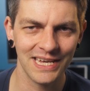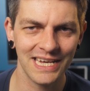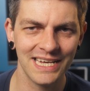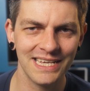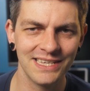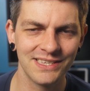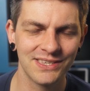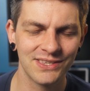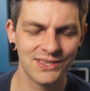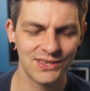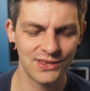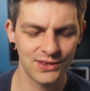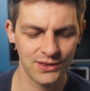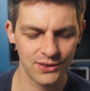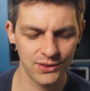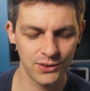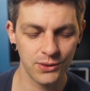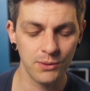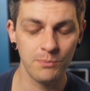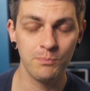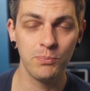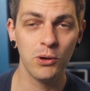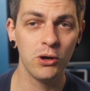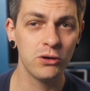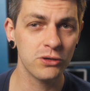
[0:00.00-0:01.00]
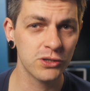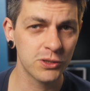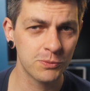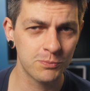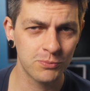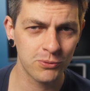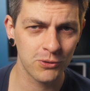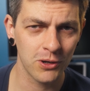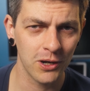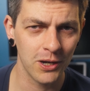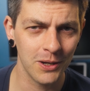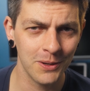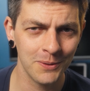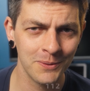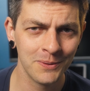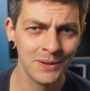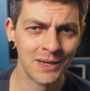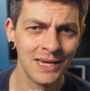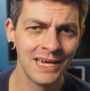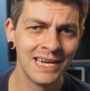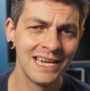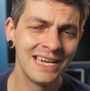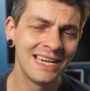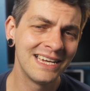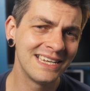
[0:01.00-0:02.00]
It's the Box Pro
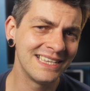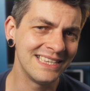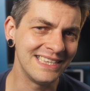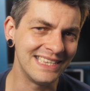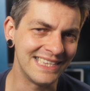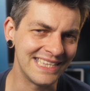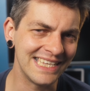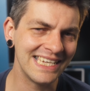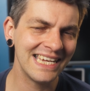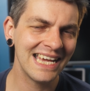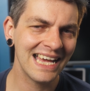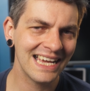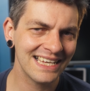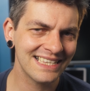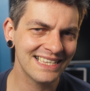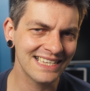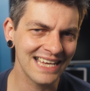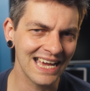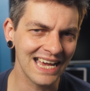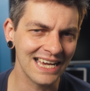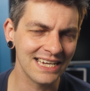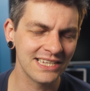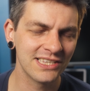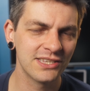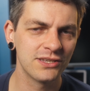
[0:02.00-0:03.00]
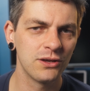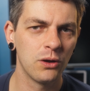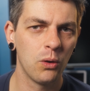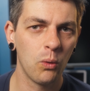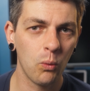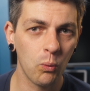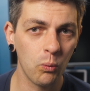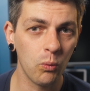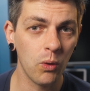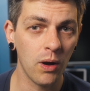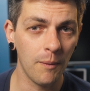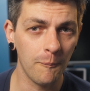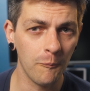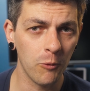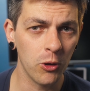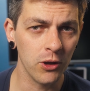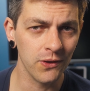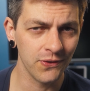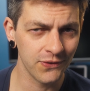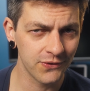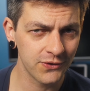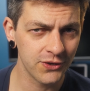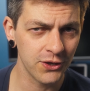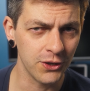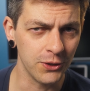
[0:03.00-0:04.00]
DSX
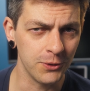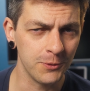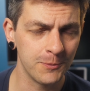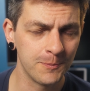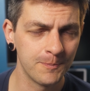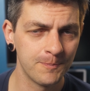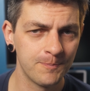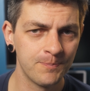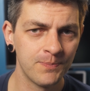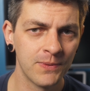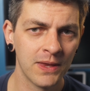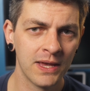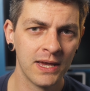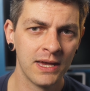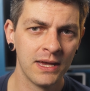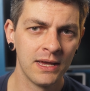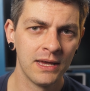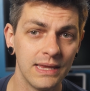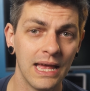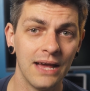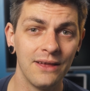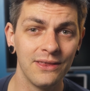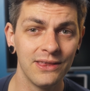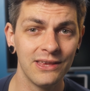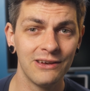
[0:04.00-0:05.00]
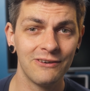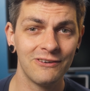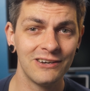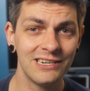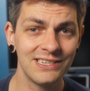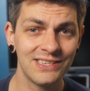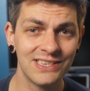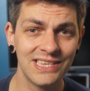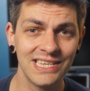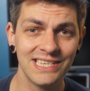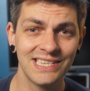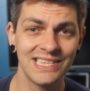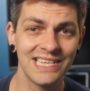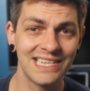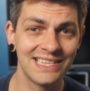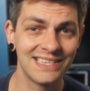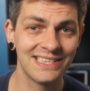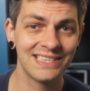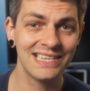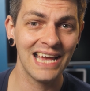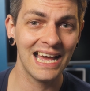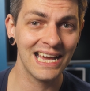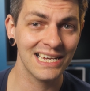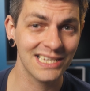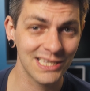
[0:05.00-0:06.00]
112. Now there is this
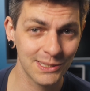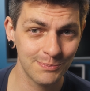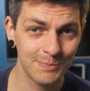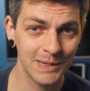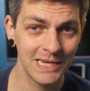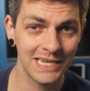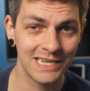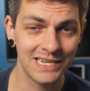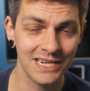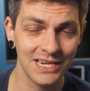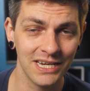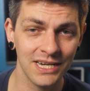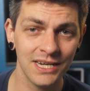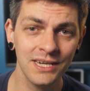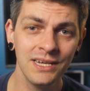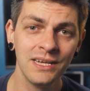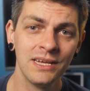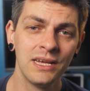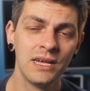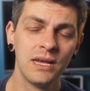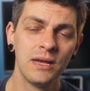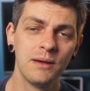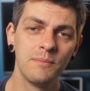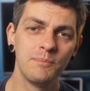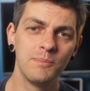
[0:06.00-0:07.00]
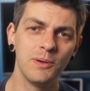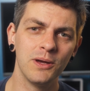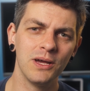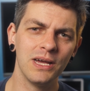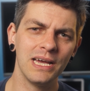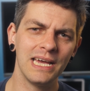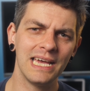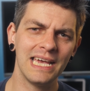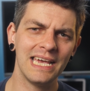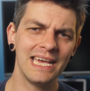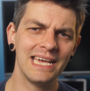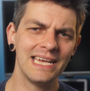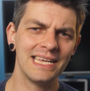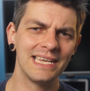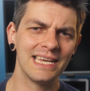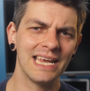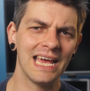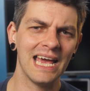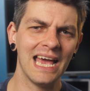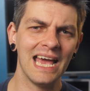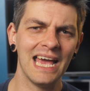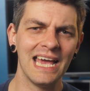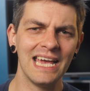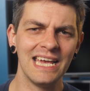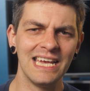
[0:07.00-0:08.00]
exact speaker, but in
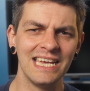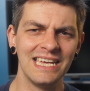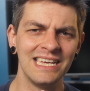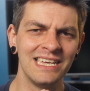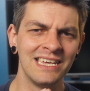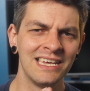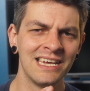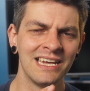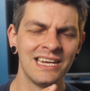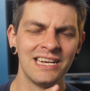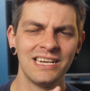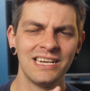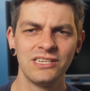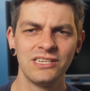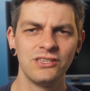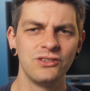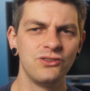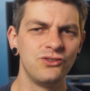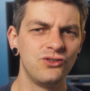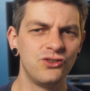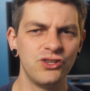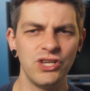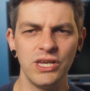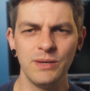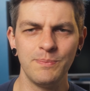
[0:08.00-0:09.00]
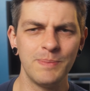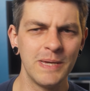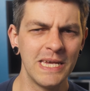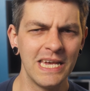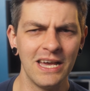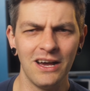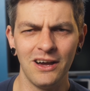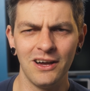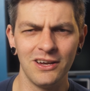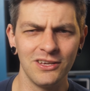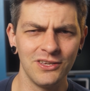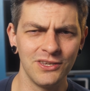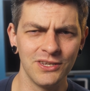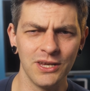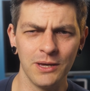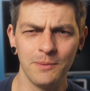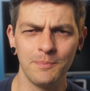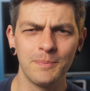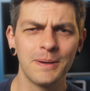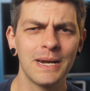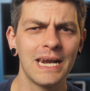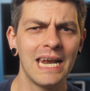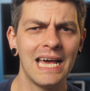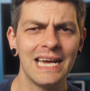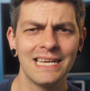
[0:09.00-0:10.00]
a GPR,
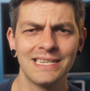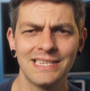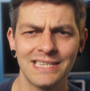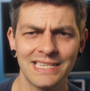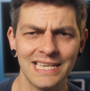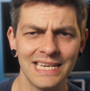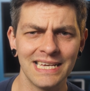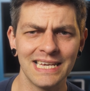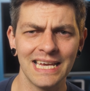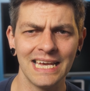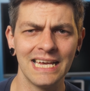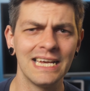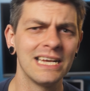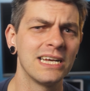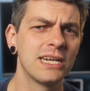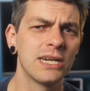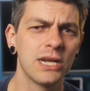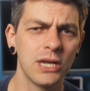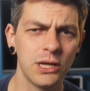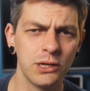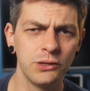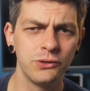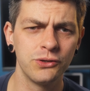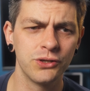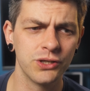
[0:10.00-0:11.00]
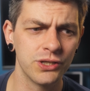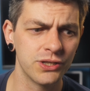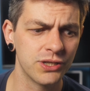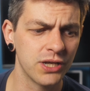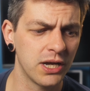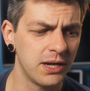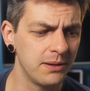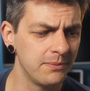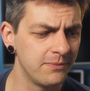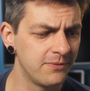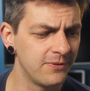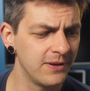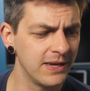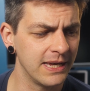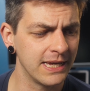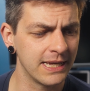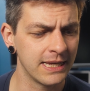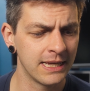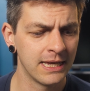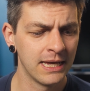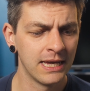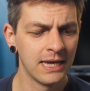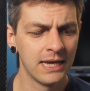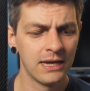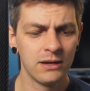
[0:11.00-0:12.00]
plastic enclosure type thing,
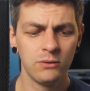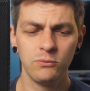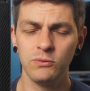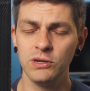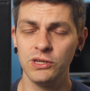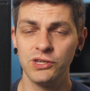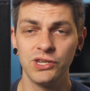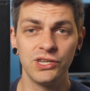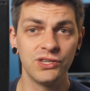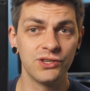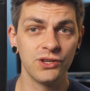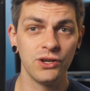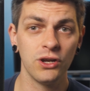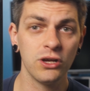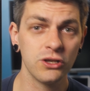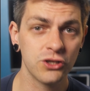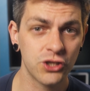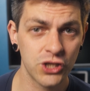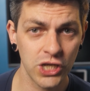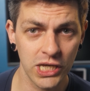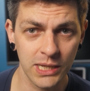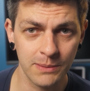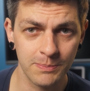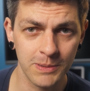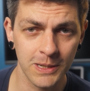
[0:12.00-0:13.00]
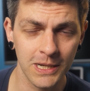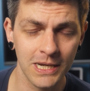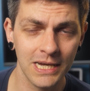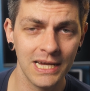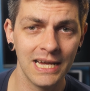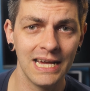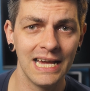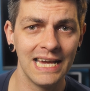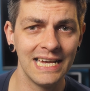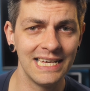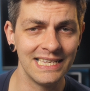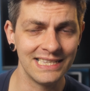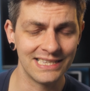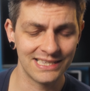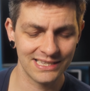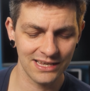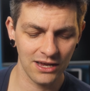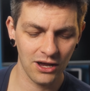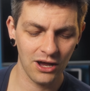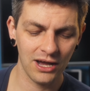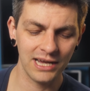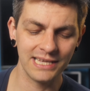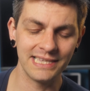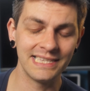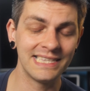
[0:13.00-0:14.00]
which is a lot cheaper. It's
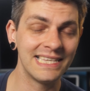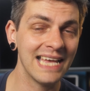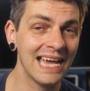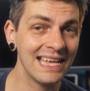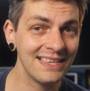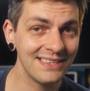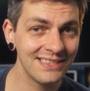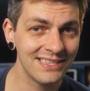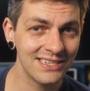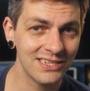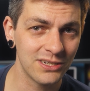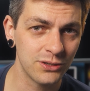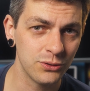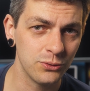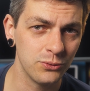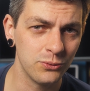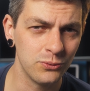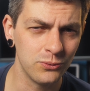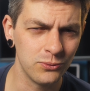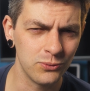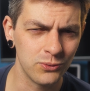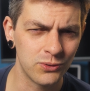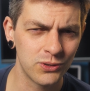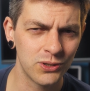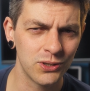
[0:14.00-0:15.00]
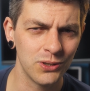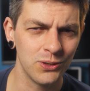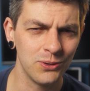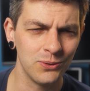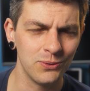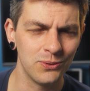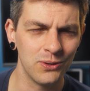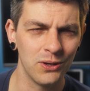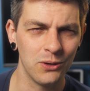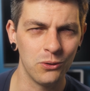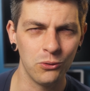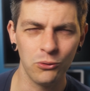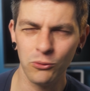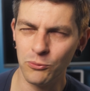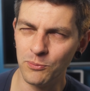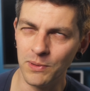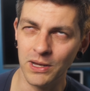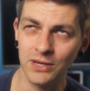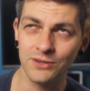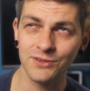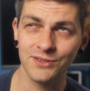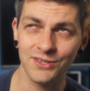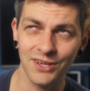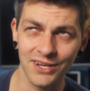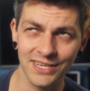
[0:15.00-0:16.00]
identical to the
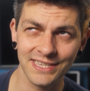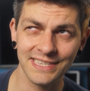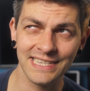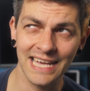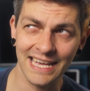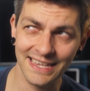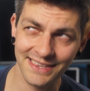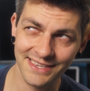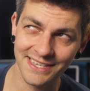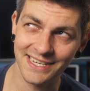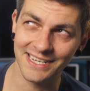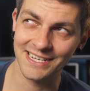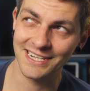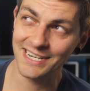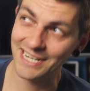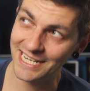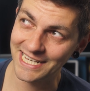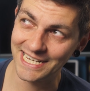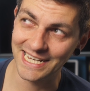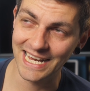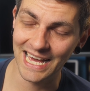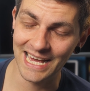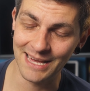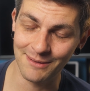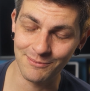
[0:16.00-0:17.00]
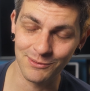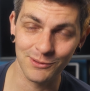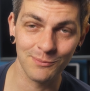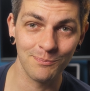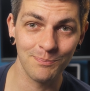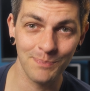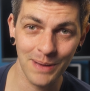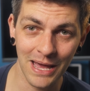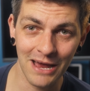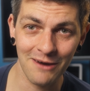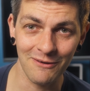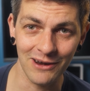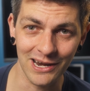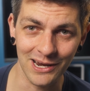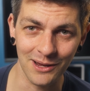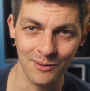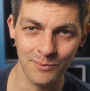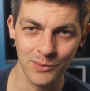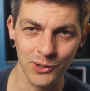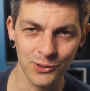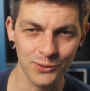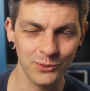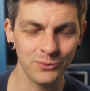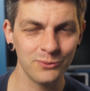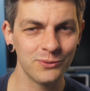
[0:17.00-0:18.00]
almost identically named Behringer
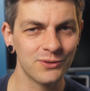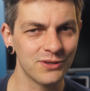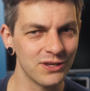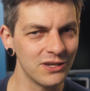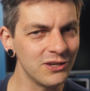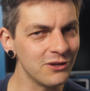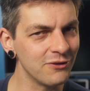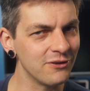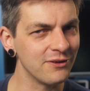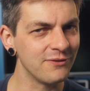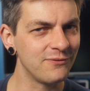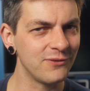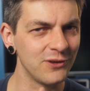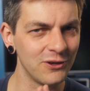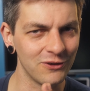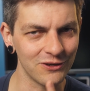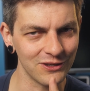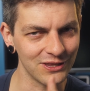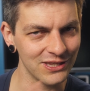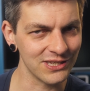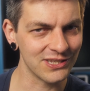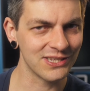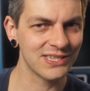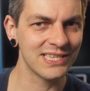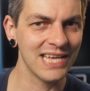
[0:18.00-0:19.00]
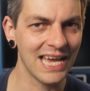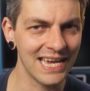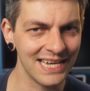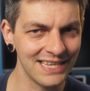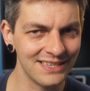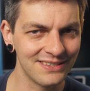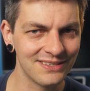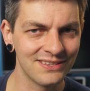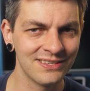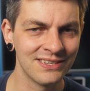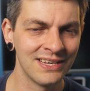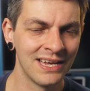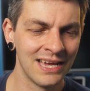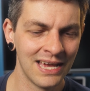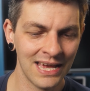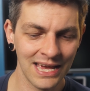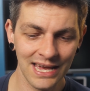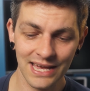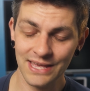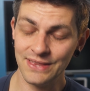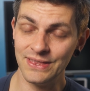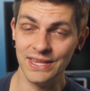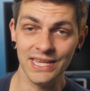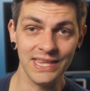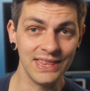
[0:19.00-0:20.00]
model. So if you're in the States,
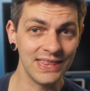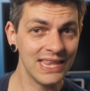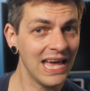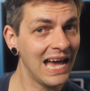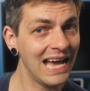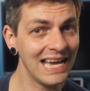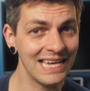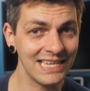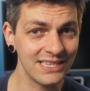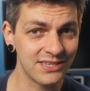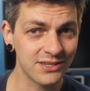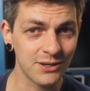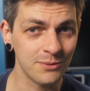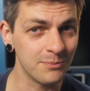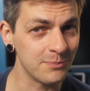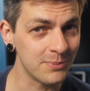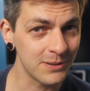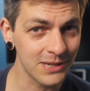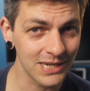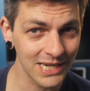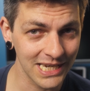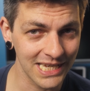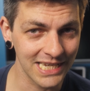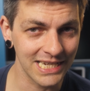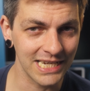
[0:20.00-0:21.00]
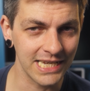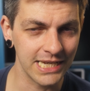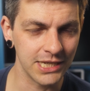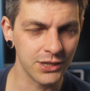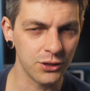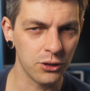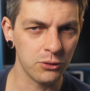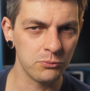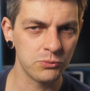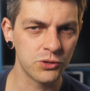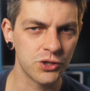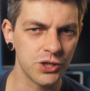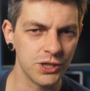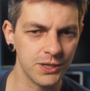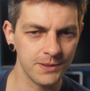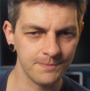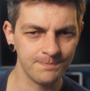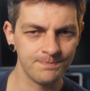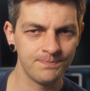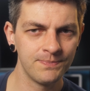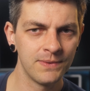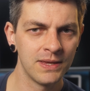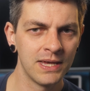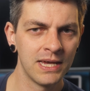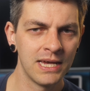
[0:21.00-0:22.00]
then that is completely an option.